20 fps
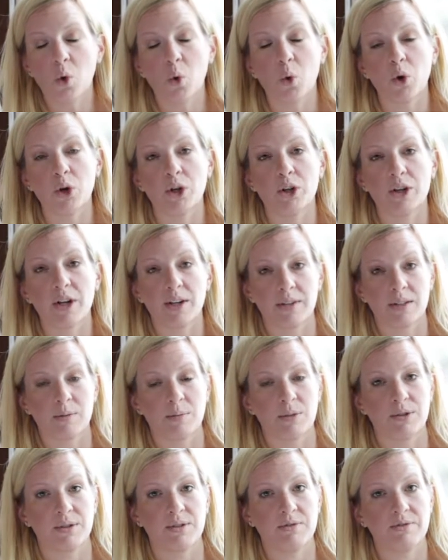or your
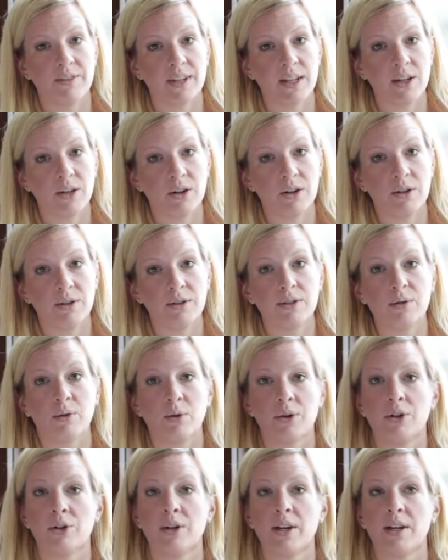customers' fears
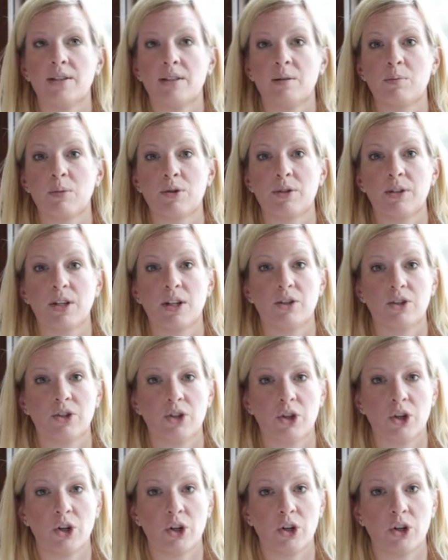or your customers'
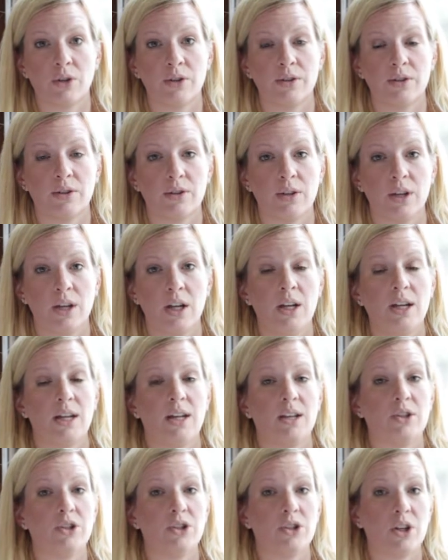concerns
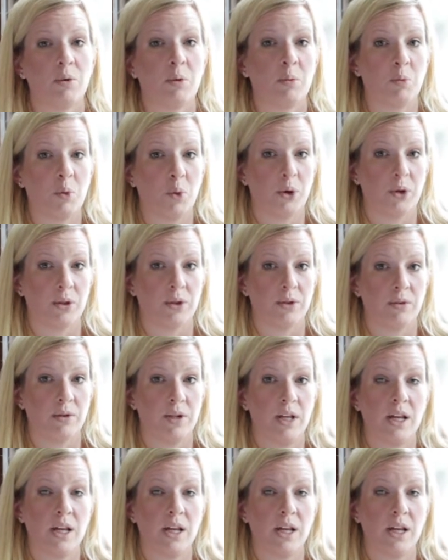is so important.